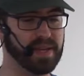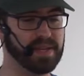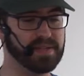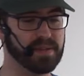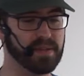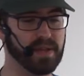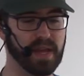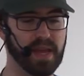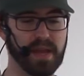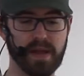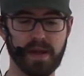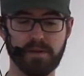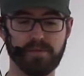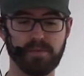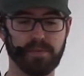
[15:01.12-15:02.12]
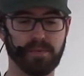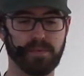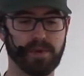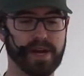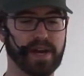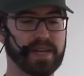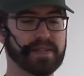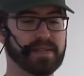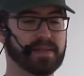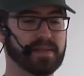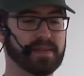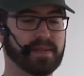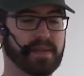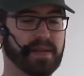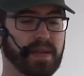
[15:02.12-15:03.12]
easily
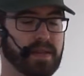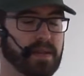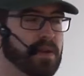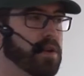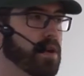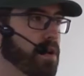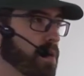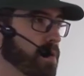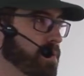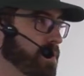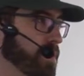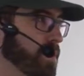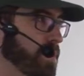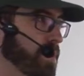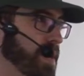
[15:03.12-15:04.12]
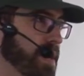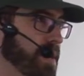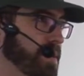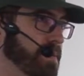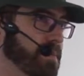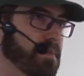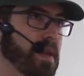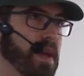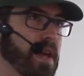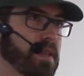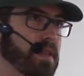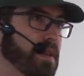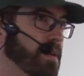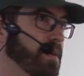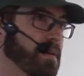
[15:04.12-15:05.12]
write in code or in
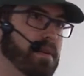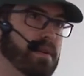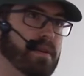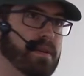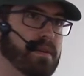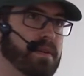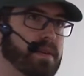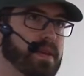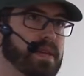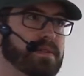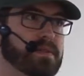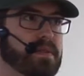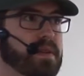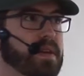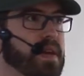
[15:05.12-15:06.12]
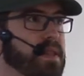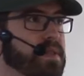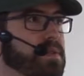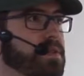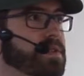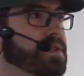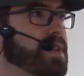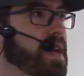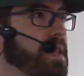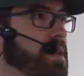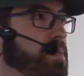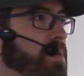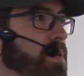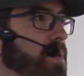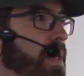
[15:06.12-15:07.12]
any easily
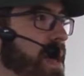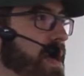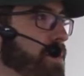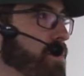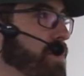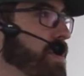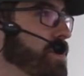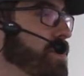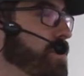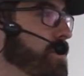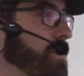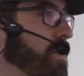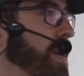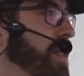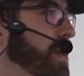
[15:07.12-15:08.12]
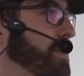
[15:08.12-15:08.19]
understandable language, what